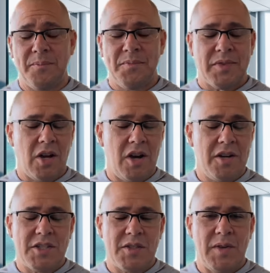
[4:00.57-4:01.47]
on
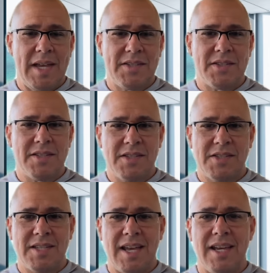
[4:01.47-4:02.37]
its face, this is
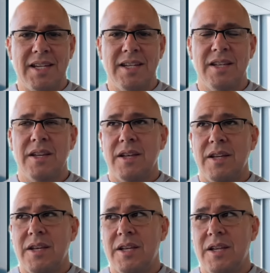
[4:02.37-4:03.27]
saying
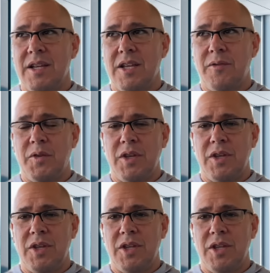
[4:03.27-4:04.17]
if
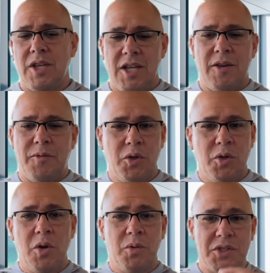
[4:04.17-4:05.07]
you
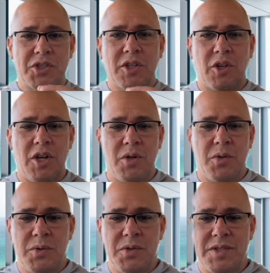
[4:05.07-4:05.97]
don't
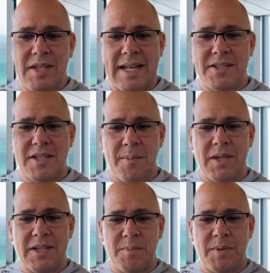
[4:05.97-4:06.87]
disclose that
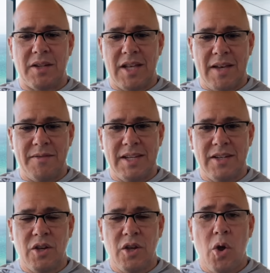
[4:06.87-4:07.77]
something's been
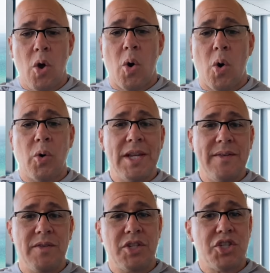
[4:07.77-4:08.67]
levied or
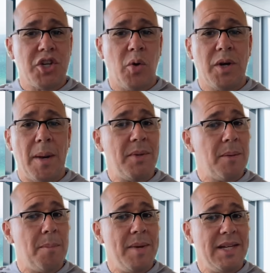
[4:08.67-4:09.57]
even shown up in the
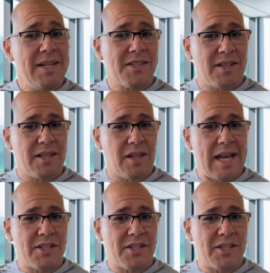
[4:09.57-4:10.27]
minutes in the last